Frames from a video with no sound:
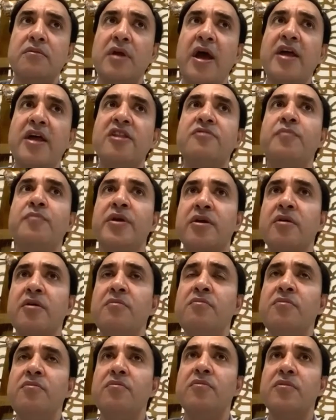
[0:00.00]
has
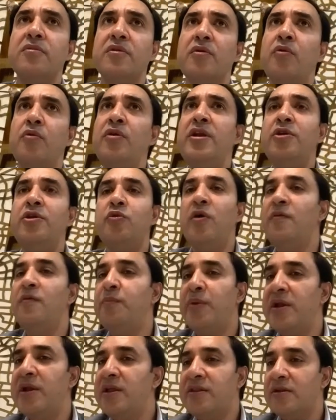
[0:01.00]
become only 12
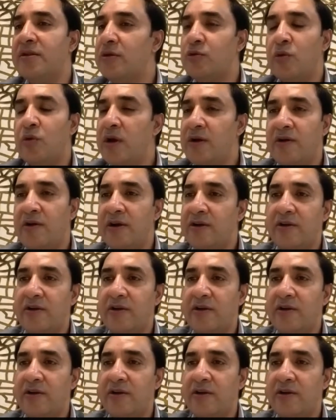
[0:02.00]
countries, 13